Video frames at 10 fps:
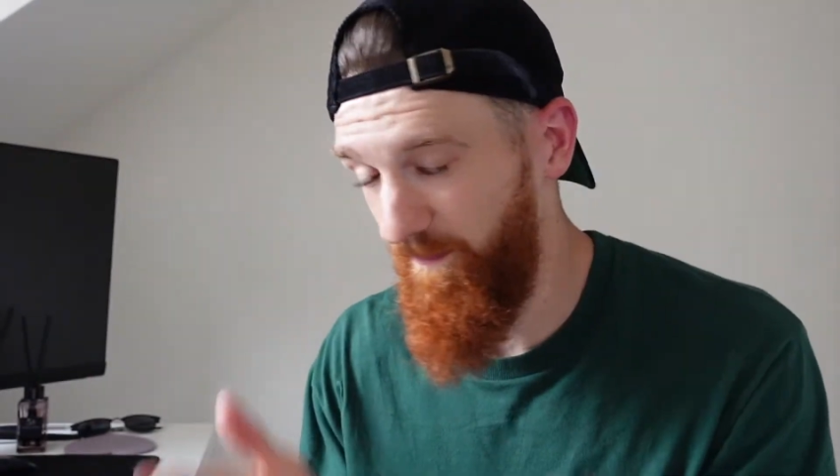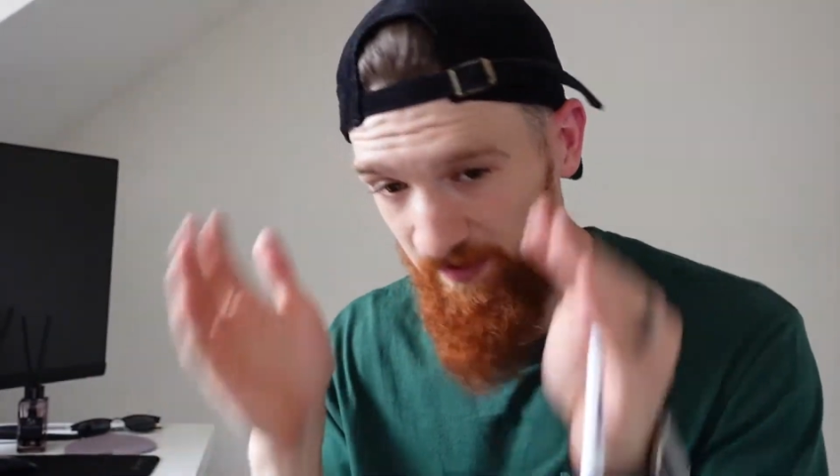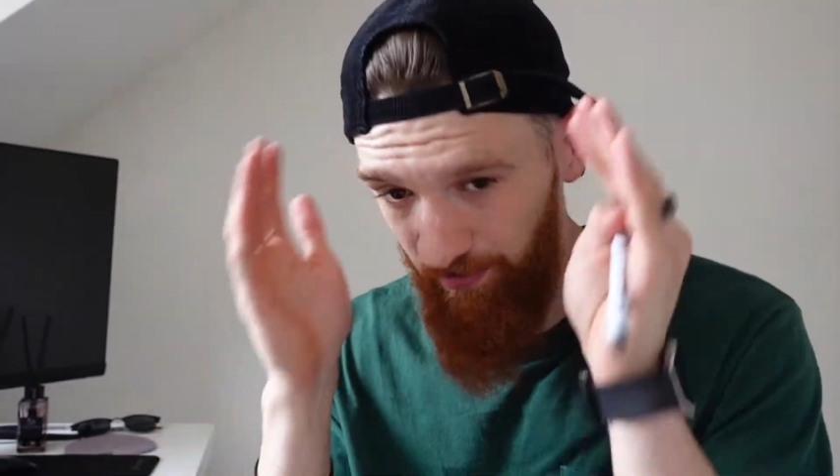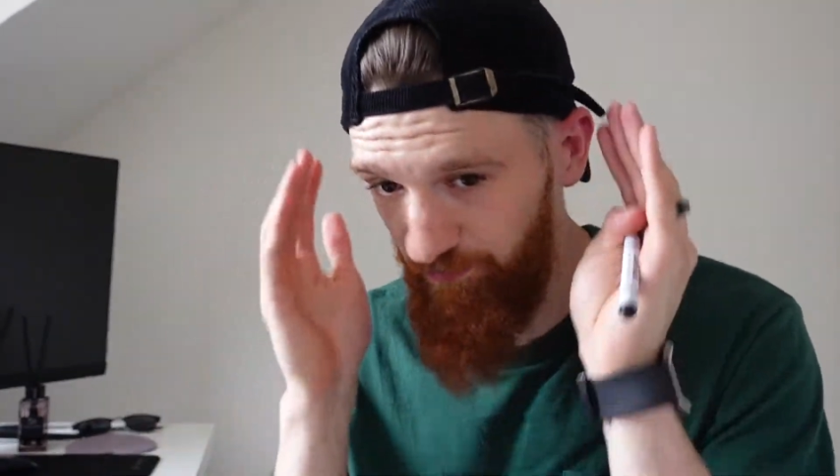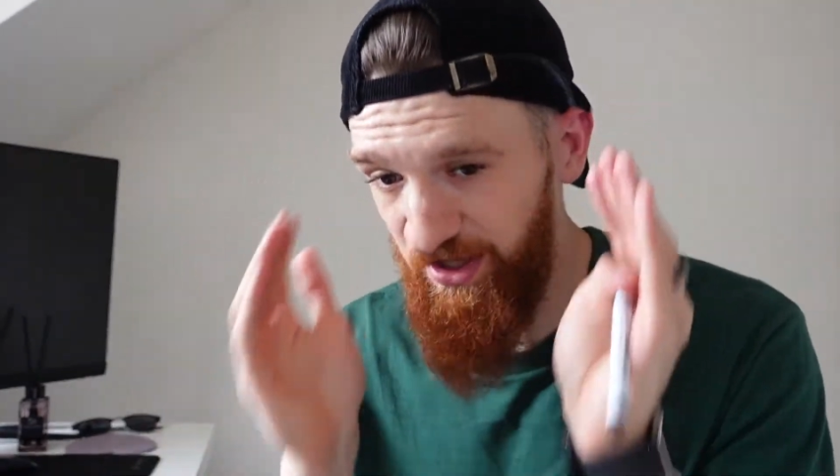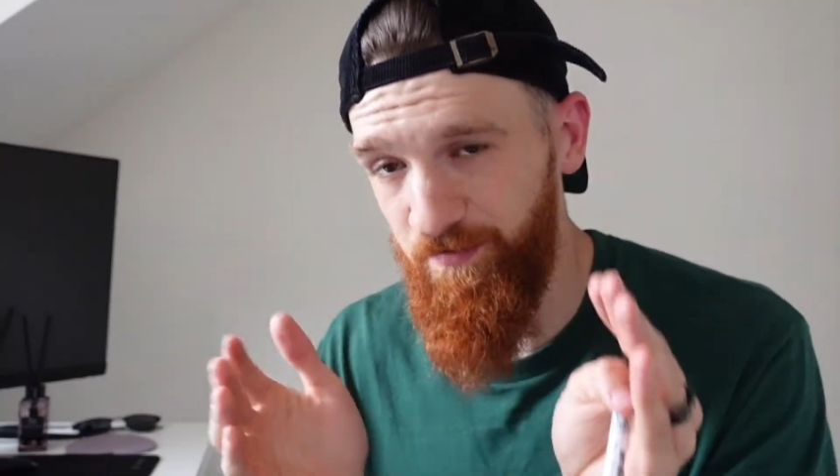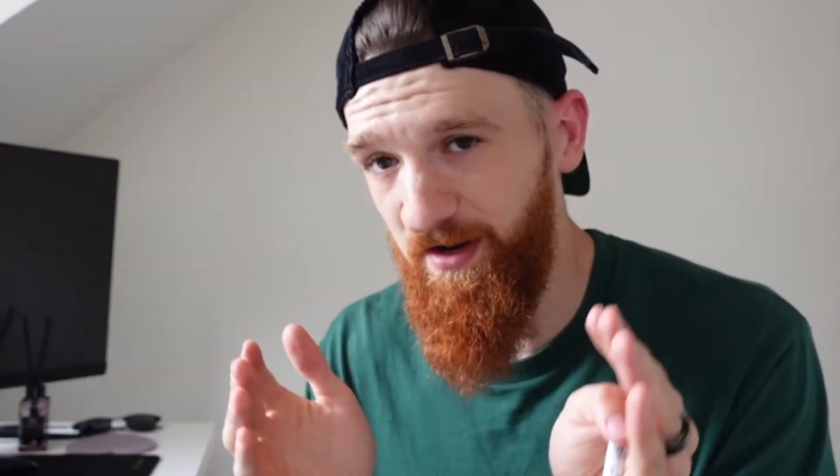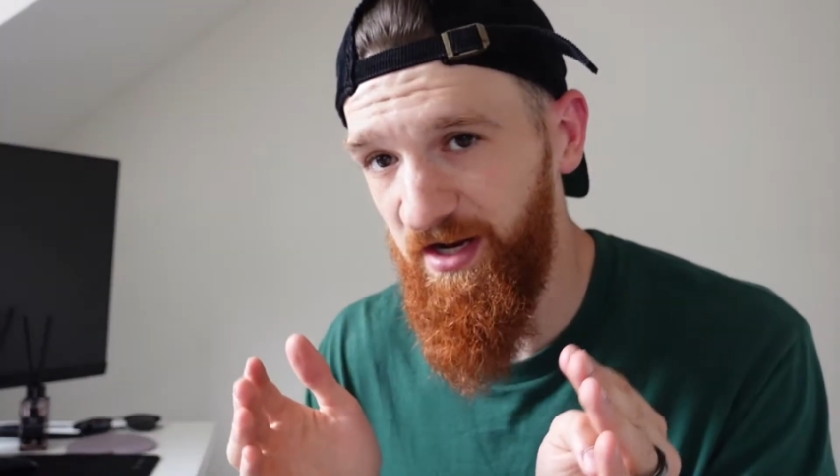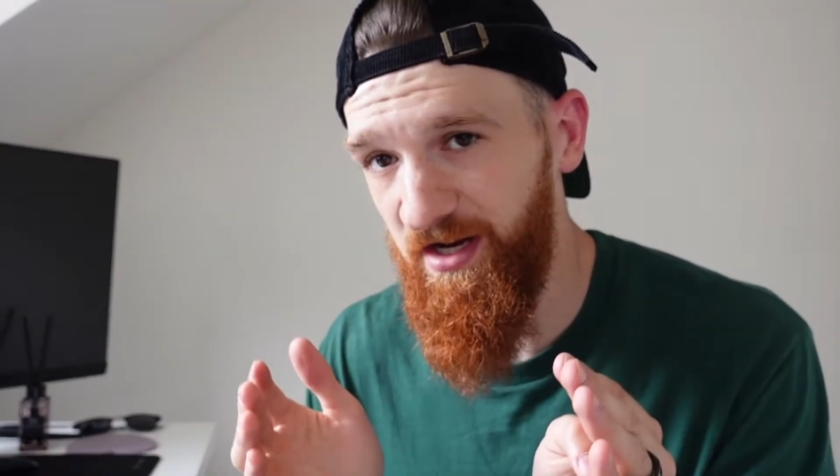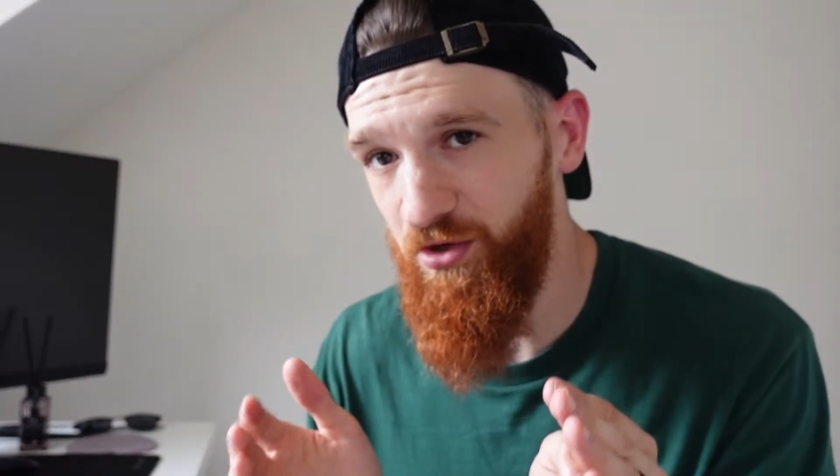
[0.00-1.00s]
very
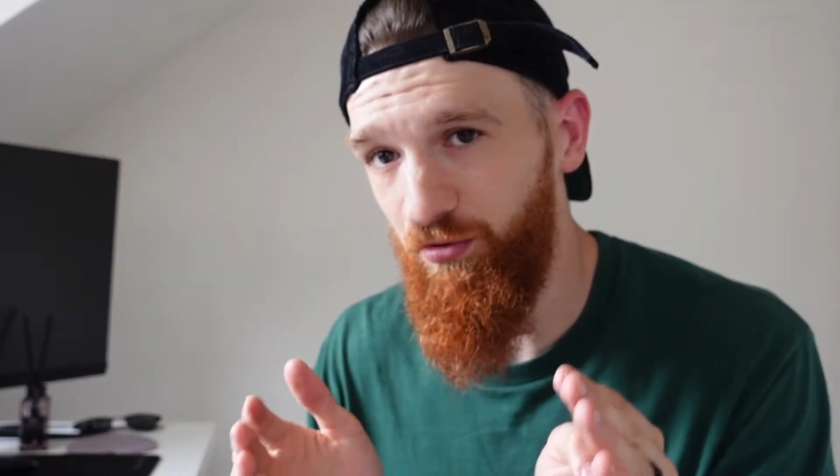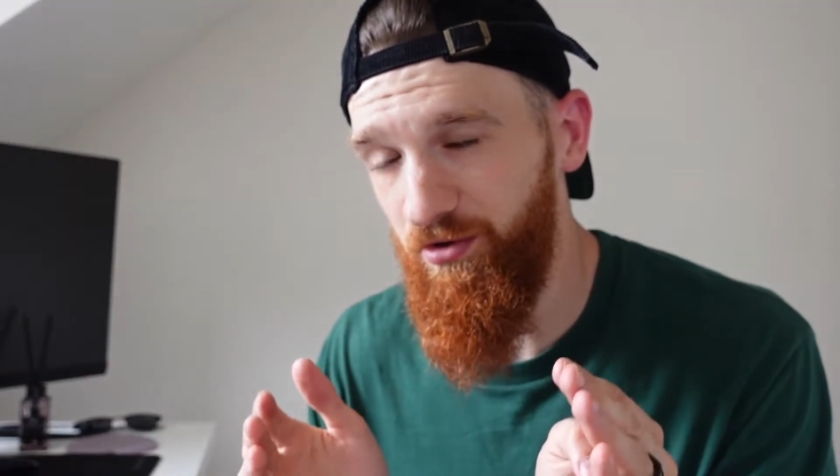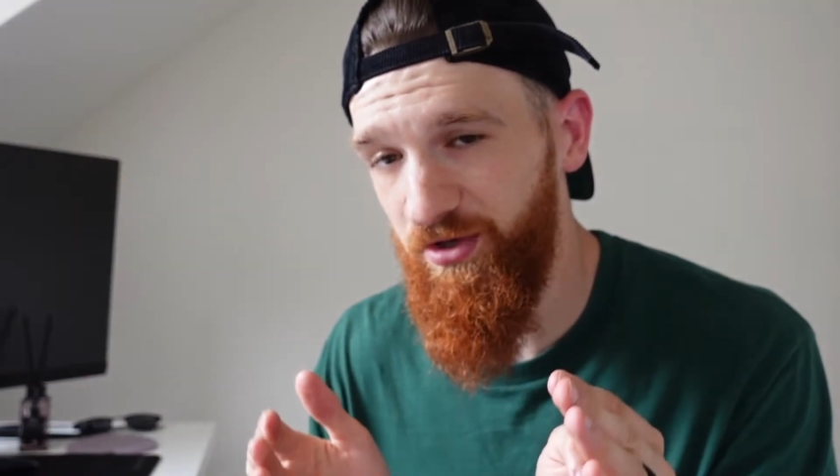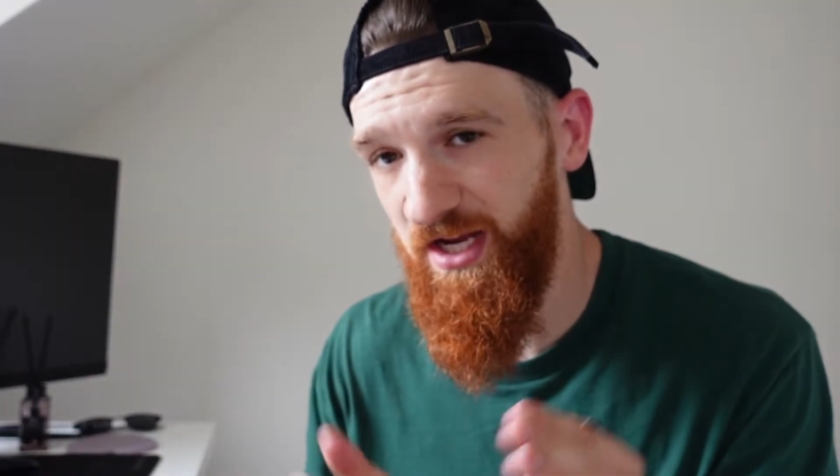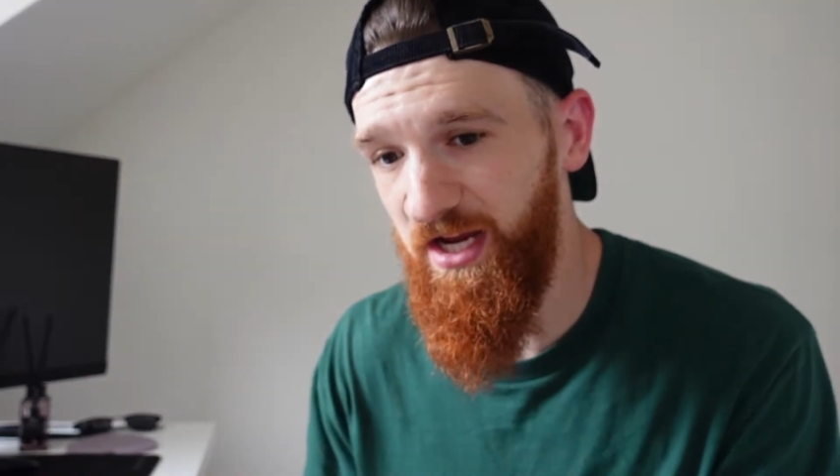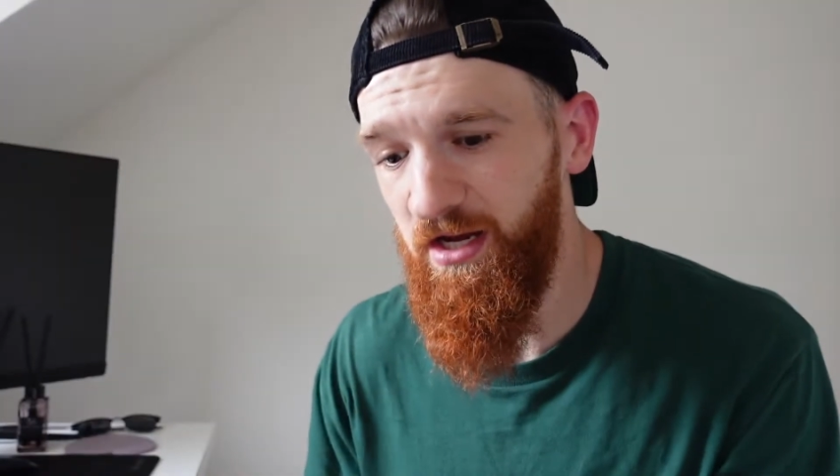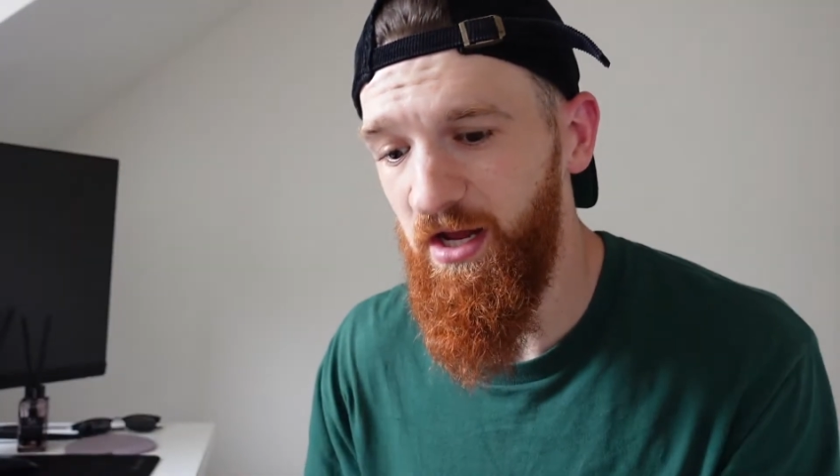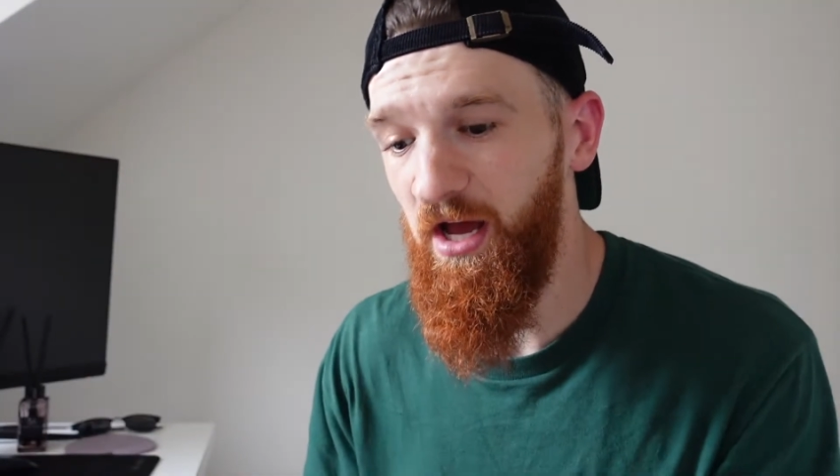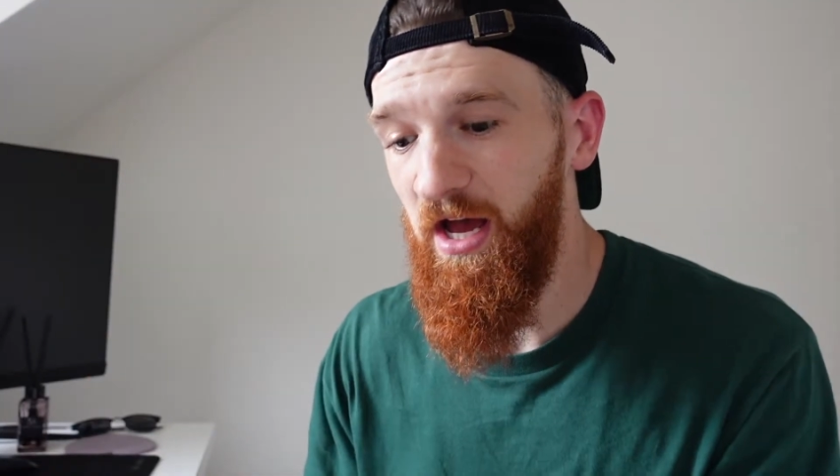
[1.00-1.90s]
regimented in your routine